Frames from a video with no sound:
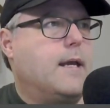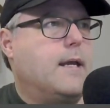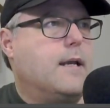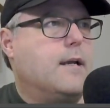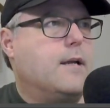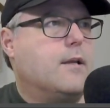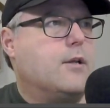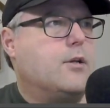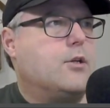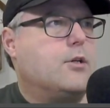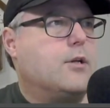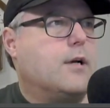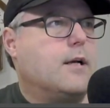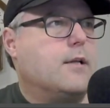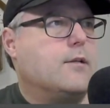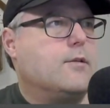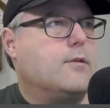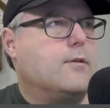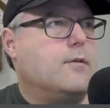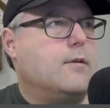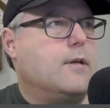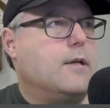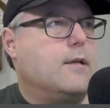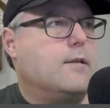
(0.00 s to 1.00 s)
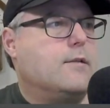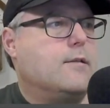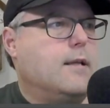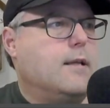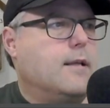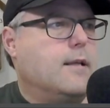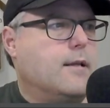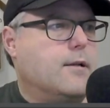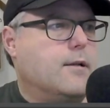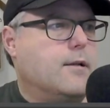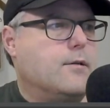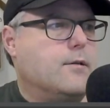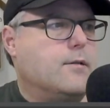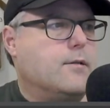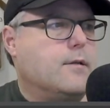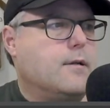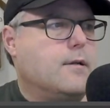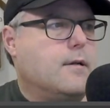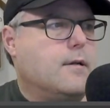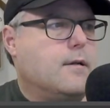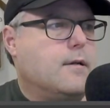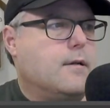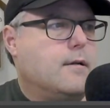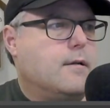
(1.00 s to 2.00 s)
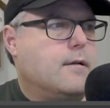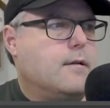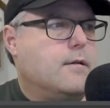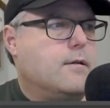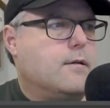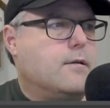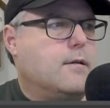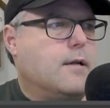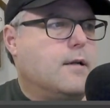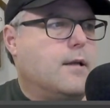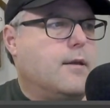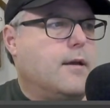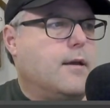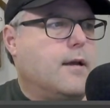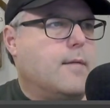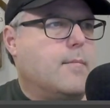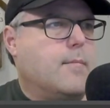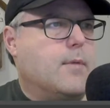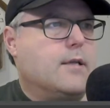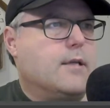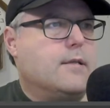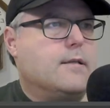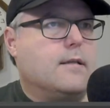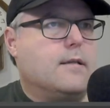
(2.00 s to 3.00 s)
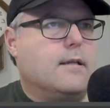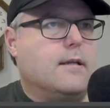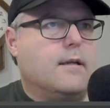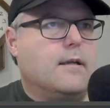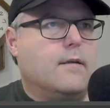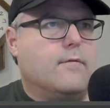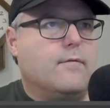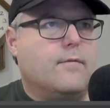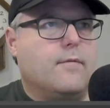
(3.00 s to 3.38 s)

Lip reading: into the shot so you can see that there's nothing on my sleeve.